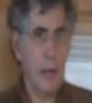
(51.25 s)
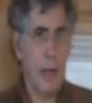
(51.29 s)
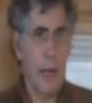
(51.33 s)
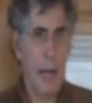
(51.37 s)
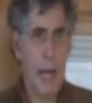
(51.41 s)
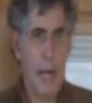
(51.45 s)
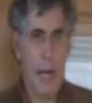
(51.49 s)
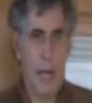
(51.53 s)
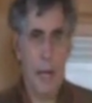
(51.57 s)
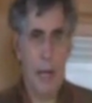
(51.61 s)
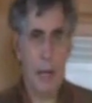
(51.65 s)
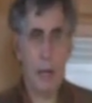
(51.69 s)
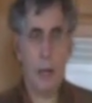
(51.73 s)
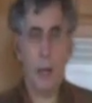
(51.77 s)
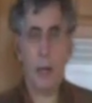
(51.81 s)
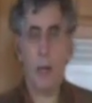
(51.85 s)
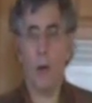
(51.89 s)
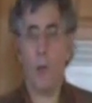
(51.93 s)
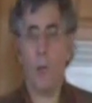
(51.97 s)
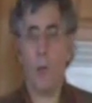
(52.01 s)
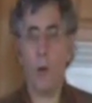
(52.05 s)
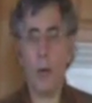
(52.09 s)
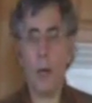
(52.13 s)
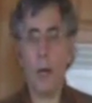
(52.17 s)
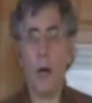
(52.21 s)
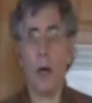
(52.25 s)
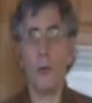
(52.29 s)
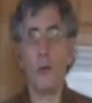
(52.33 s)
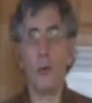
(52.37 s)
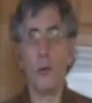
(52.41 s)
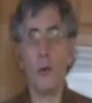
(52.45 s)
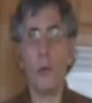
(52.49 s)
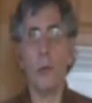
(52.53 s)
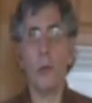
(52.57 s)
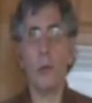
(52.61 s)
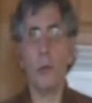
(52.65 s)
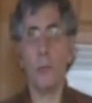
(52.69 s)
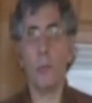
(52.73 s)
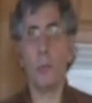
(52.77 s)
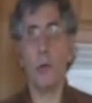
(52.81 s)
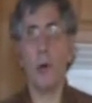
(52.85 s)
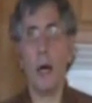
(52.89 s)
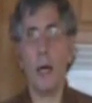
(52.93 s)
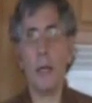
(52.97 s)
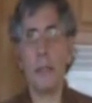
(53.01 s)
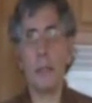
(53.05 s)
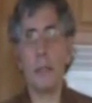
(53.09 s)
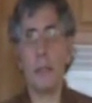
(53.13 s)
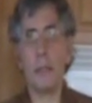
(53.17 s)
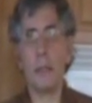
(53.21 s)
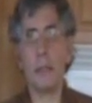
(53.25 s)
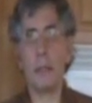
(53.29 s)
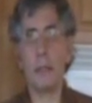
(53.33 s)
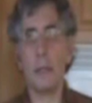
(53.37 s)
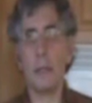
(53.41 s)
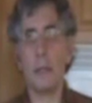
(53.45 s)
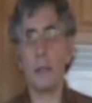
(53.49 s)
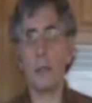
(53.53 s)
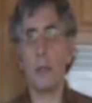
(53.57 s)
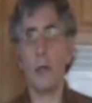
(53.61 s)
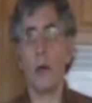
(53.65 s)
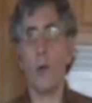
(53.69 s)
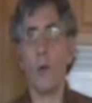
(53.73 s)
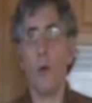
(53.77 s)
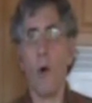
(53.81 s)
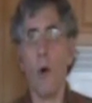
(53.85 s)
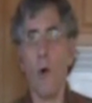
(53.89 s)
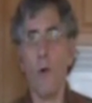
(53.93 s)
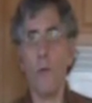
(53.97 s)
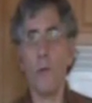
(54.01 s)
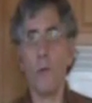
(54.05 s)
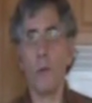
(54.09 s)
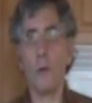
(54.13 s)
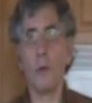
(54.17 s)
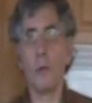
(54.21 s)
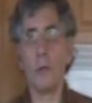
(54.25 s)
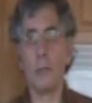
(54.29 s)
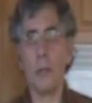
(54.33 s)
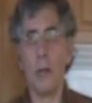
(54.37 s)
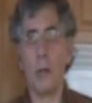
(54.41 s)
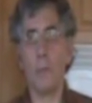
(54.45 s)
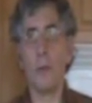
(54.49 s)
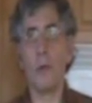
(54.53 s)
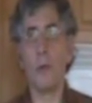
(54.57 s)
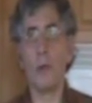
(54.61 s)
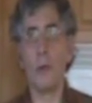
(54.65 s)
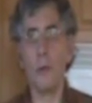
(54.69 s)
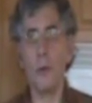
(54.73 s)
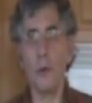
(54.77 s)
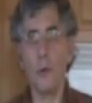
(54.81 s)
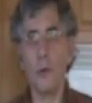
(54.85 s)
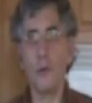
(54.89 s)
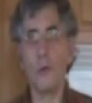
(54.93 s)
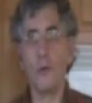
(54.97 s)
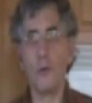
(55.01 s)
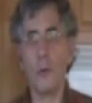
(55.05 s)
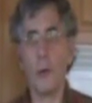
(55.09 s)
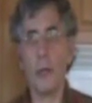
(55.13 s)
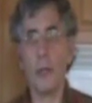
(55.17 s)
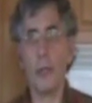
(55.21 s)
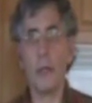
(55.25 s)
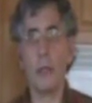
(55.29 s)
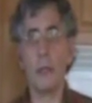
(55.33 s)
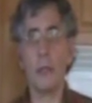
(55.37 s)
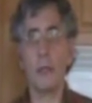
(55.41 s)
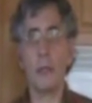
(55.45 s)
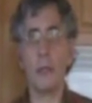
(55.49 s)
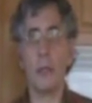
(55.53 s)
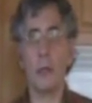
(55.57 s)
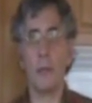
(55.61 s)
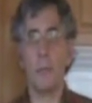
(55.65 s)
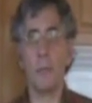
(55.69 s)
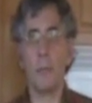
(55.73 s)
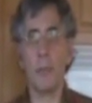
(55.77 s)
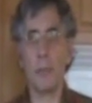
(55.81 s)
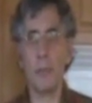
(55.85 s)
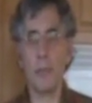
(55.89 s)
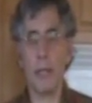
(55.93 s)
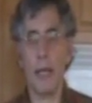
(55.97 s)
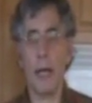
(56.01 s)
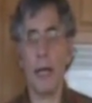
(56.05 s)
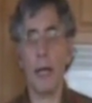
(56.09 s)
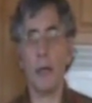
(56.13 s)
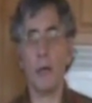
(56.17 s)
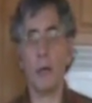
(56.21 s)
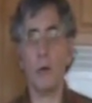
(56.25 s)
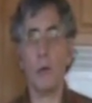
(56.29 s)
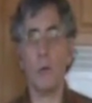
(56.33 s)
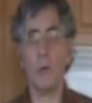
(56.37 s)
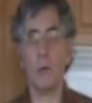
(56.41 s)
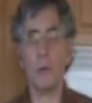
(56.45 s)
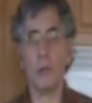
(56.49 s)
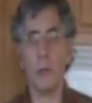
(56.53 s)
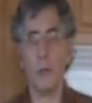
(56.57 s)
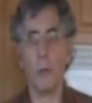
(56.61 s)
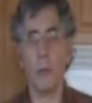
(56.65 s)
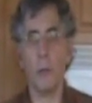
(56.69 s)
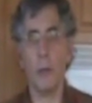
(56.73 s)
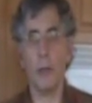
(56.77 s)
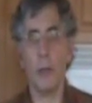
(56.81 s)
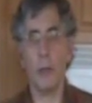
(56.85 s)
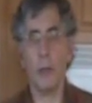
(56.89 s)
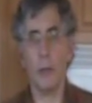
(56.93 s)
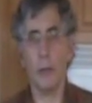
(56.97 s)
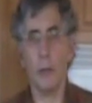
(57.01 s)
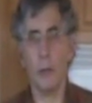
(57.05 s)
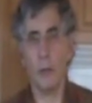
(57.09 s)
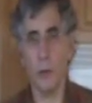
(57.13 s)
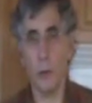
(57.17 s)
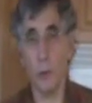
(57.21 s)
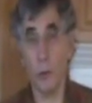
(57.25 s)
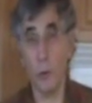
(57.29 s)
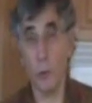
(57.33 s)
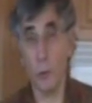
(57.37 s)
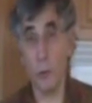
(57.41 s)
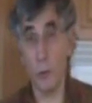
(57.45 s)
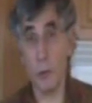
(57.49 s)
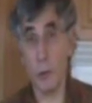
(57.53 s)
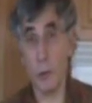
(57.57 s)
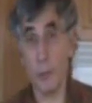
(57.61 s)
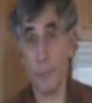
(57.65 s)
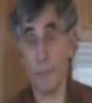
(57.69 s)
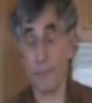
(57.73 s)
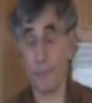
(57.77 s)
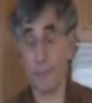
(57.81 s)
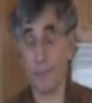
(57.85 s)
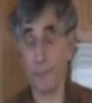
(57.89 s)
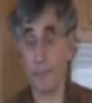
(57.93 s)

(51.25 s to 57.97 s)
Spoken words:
And what I'll do in the process is go over some of the nutrients and botanicals that we use,